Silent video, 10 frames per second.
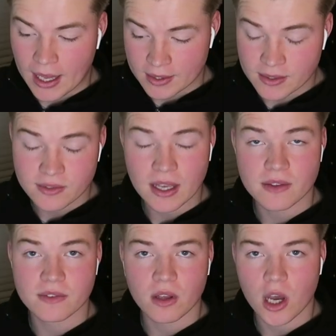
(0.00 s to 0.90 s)
had his
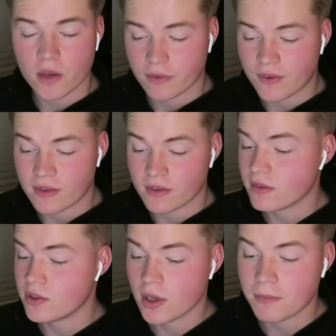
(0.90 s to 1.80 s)
second start over
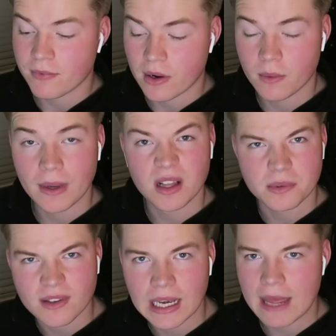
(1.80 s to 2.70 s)
fences, jumped very well,
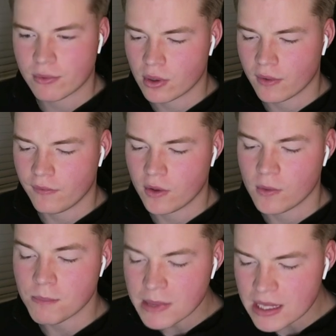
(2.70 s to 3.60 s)
was clever at a
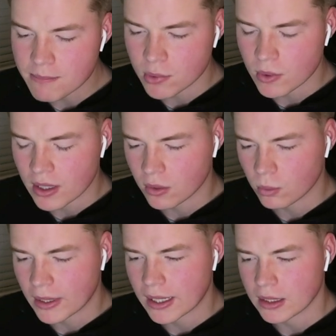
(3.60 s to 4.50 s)
few, beat Boot Hill
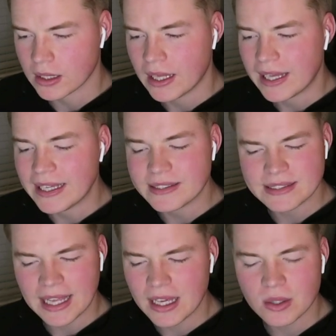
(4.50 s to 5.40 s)
well. He's
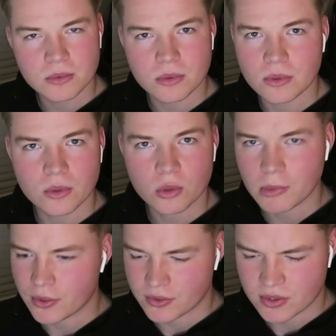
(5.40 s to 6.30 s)
now
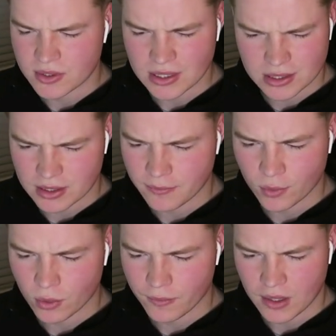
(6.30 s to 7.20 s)
almost
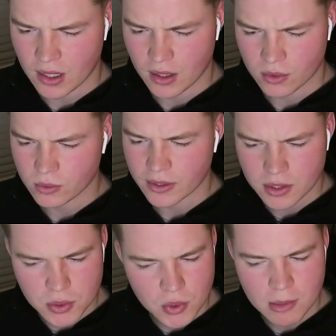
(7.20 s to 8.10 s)
6-4 for the Arkle,
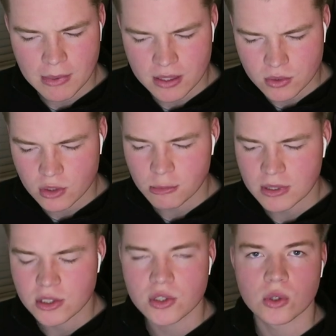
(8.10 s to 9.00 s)
extremely,
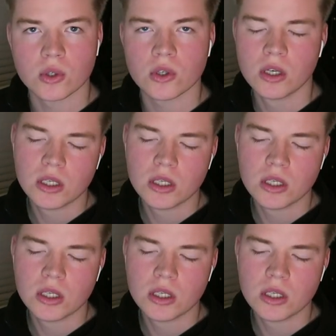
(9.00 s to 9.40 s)
extremely short.